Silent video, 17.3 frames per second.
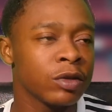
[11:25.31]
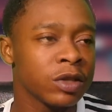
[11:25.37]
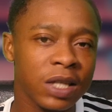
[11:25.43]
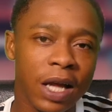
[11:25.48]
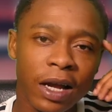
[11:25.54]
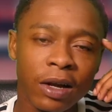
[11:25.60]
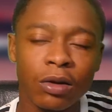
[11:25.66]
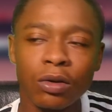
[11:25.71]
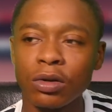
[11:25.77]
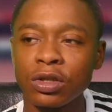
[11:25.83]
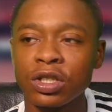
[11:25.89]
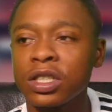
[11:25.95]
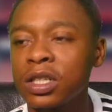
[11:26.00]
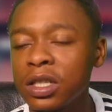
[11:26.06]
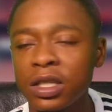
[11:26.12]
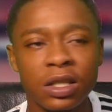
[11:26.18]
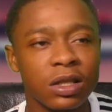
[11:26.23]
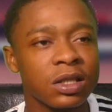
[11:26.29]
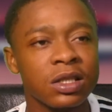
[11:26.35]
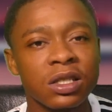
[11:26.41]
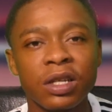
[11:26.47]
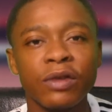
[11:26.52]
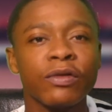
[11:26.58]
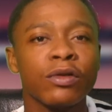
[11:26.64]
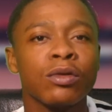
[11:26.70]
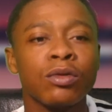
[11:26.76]
Psychologically, it's
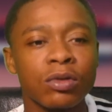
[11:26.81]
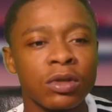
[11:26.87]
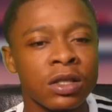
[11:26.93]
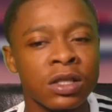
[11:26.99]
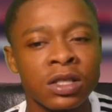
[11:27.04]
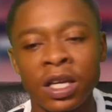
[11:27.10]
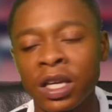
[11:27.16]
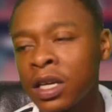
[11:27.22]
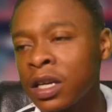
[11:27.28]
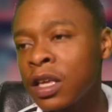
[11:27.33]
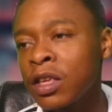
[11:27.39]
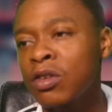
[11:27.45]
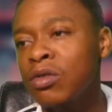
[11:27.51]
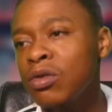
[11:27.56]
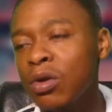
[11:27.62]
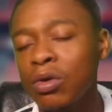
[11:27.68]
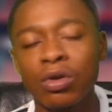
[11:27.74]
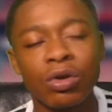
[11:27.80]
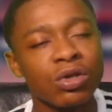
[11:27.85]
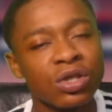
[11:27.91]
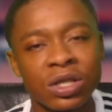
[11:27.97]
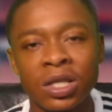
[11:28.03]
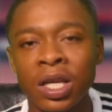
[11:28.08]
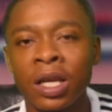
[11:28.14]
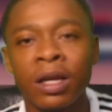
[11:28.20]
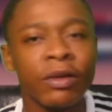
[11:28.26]
difficult to take, and you know you're
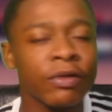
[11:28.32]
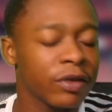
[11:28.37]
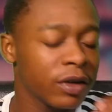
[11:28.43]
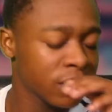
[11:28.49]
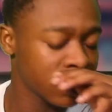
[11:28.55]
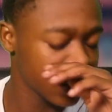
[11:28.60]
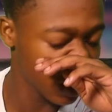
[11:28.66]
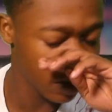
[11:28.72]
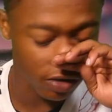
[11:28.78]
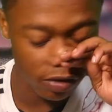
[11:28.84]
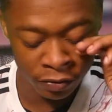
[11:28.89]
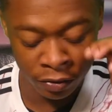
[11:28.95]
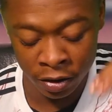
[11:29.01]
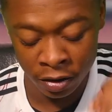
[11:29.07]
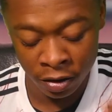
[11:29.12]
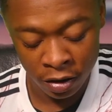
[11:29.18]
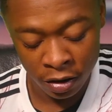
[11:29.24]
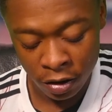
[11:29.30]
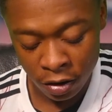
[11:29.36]
just here for the sake of it.